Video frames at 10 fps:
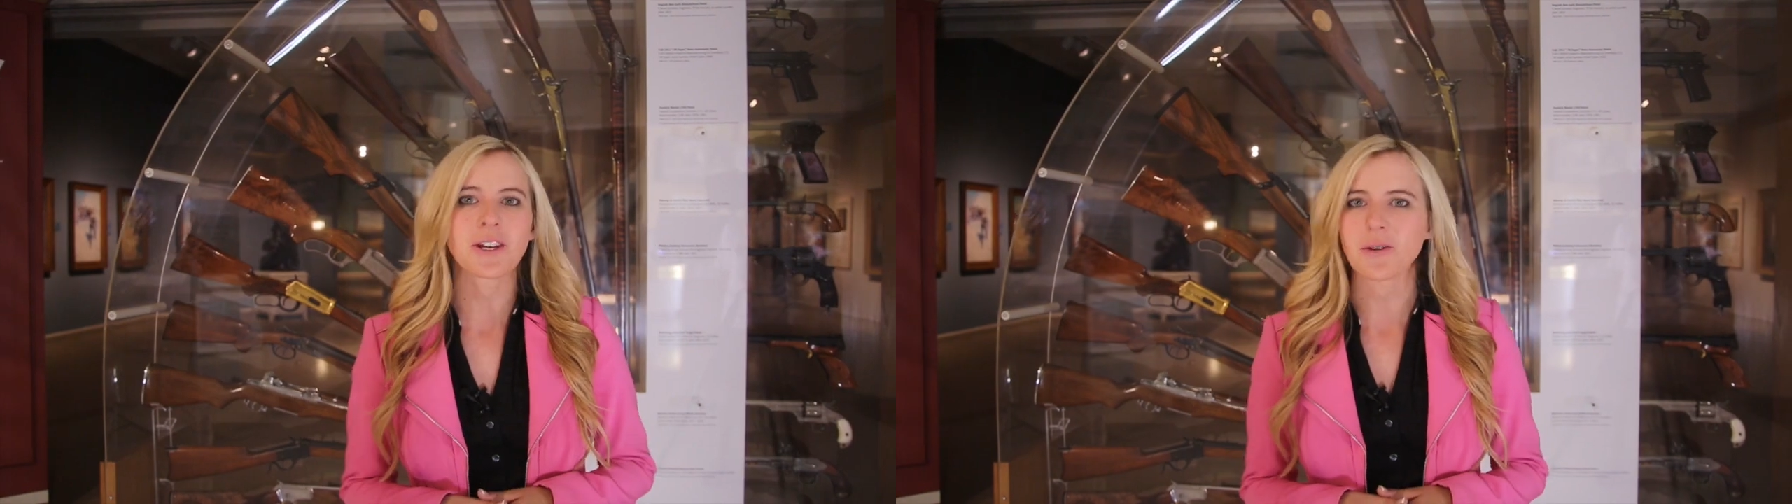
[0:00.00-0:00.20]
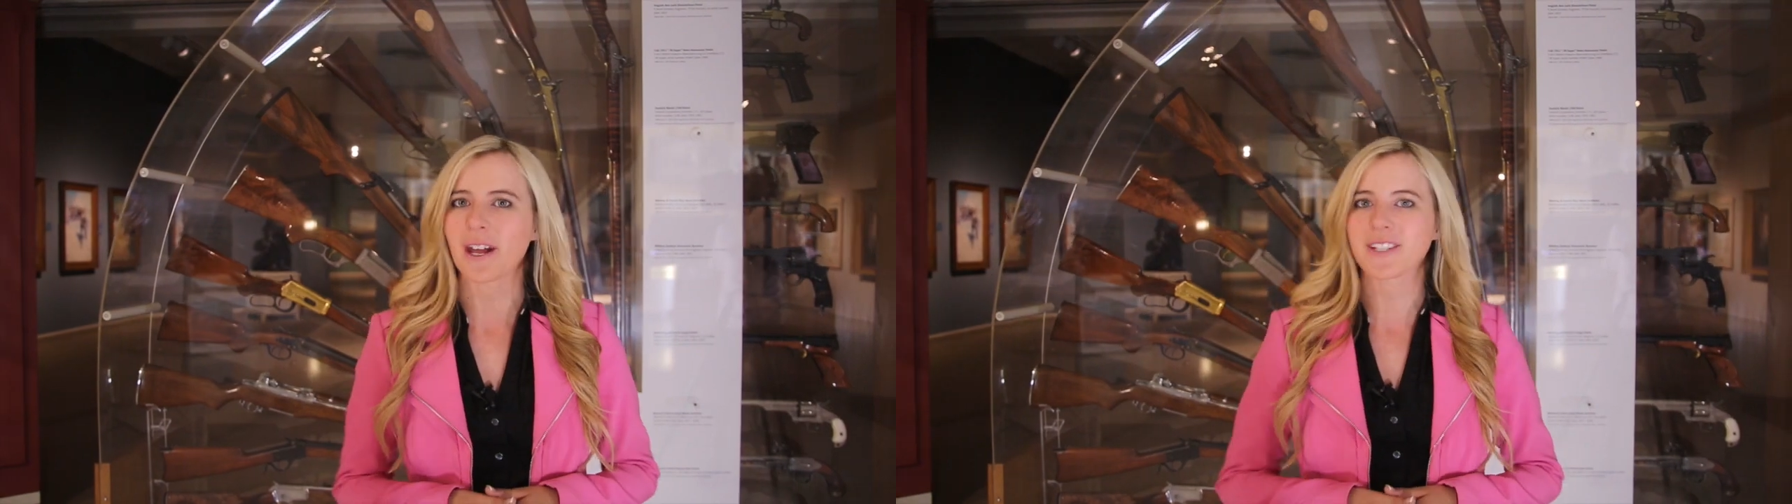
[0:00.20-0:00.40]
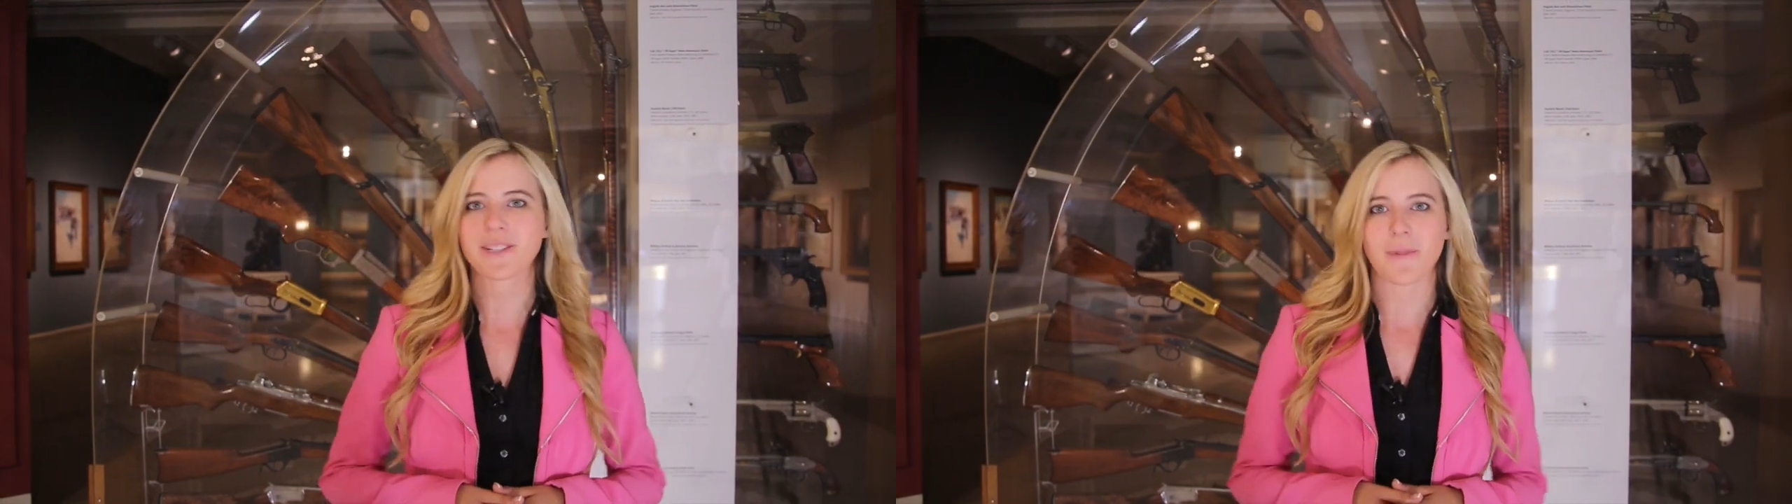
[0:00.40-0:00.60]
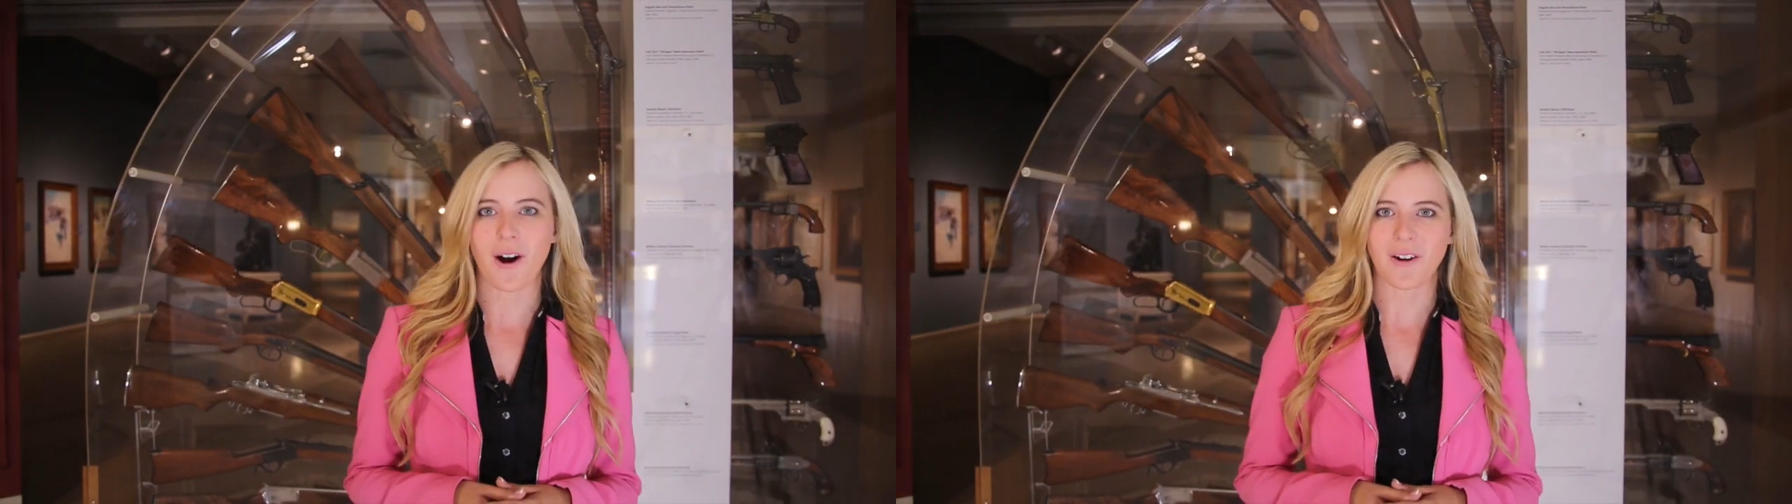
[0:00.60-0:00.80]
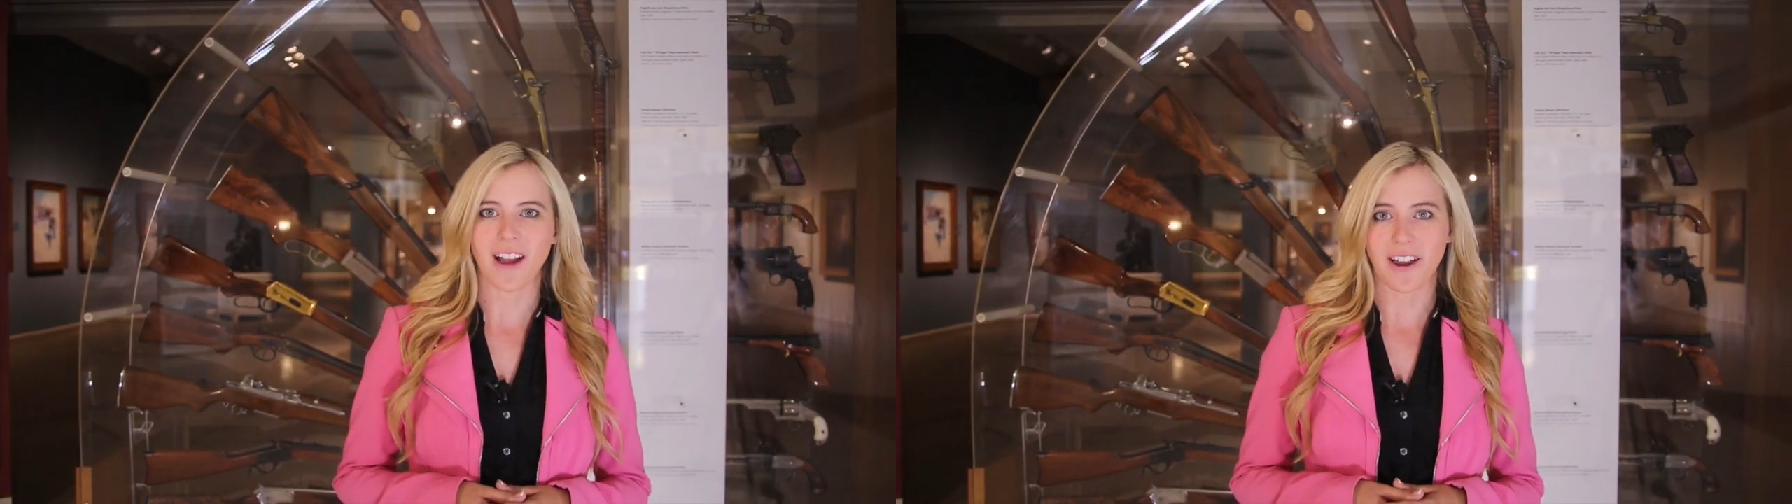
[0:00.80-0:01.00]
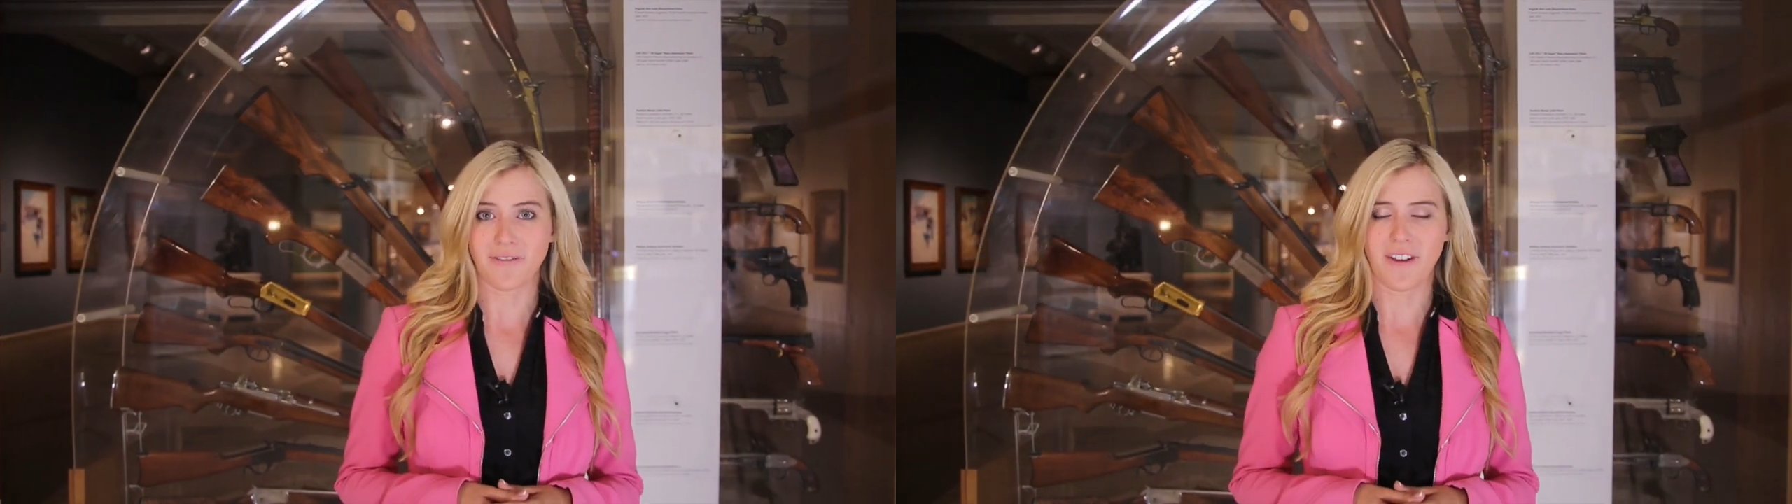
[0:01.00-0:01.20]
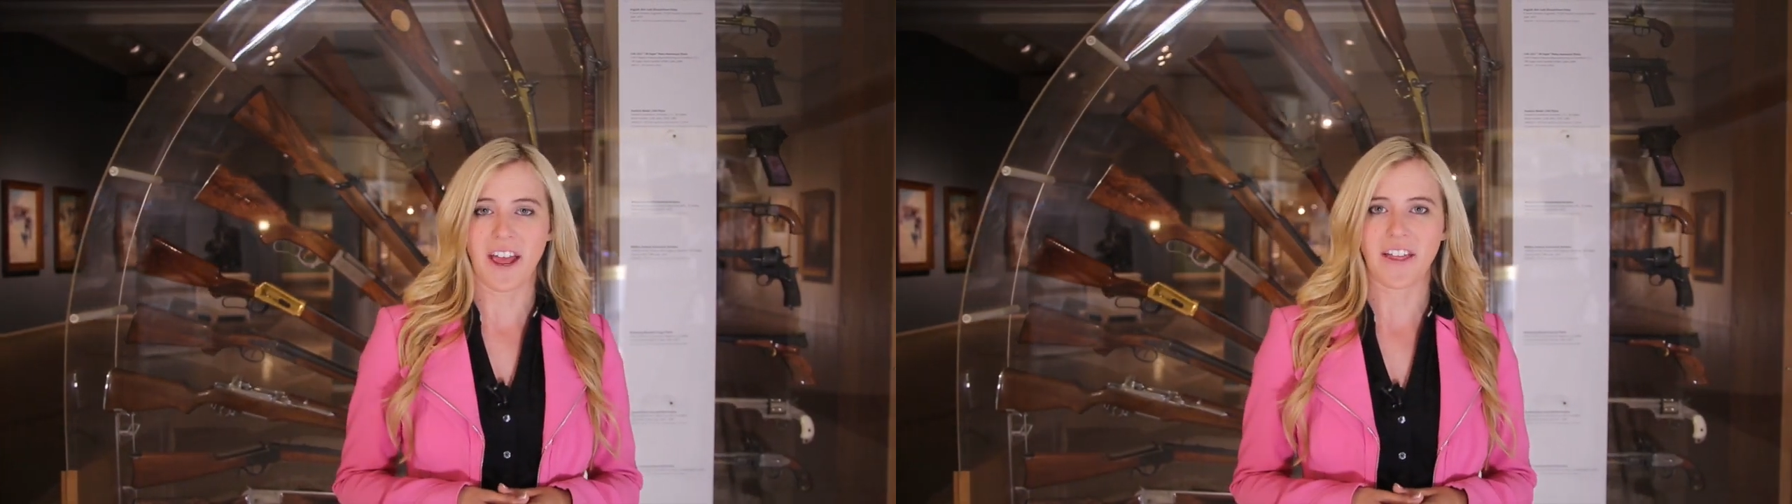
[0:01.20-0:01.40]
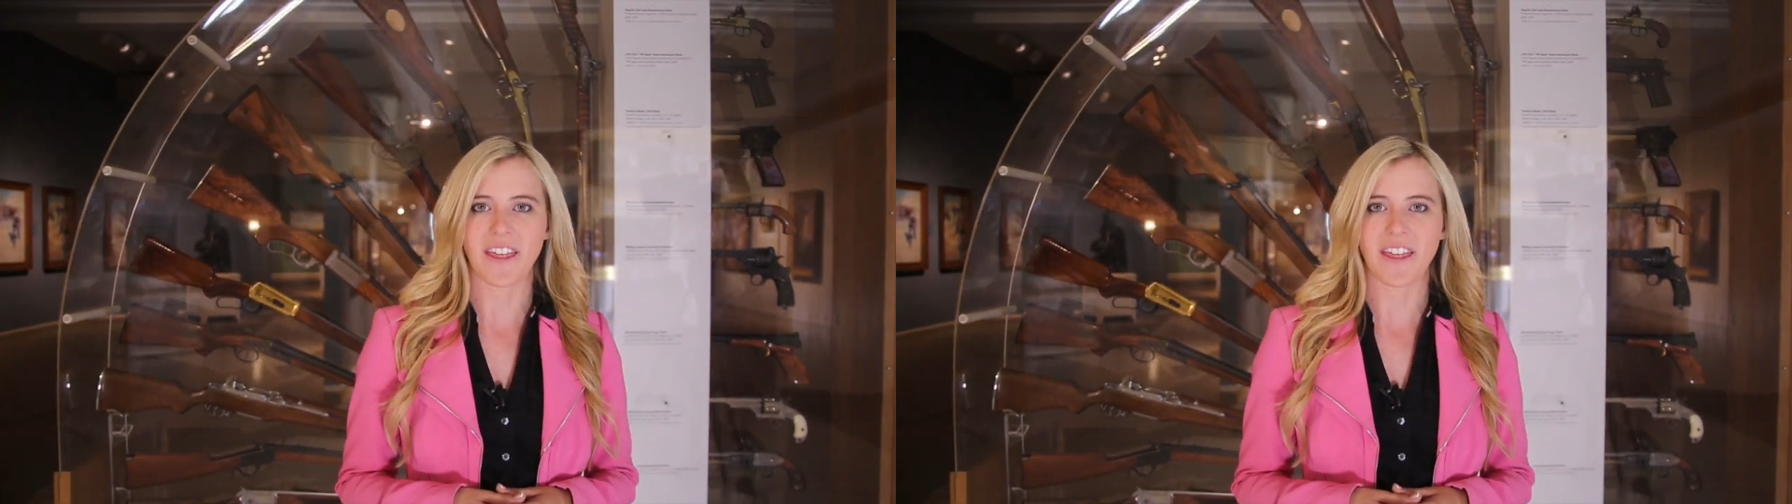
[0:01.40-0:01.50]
great small gun fan